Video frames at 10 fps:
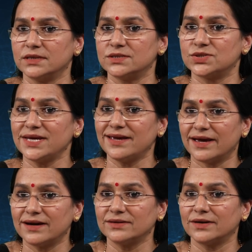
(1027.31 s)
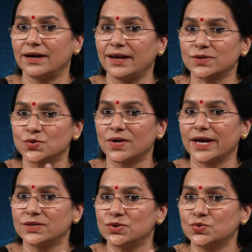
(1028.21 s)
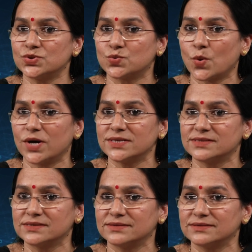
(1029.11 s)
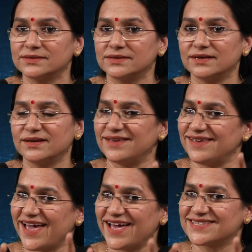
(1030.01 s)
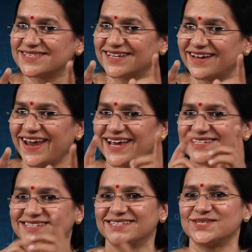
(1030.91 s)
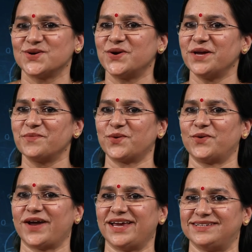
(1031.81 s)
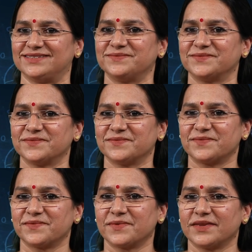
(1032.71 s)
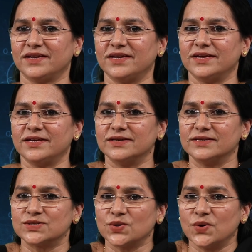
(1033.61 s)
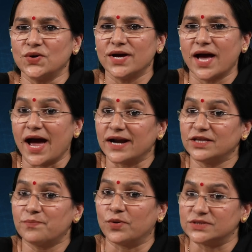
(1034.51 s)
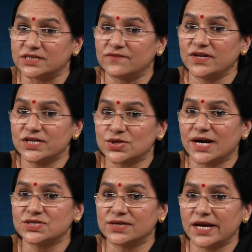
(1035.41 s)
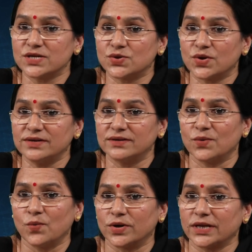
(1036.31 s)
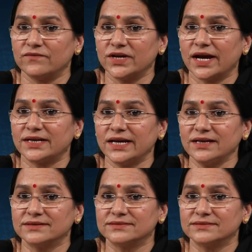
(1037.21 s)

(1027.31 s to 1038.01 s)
See here, the electrolyte used was? Yes, correct, sodium chloride. So, at the positively charged electrode, what are we getting?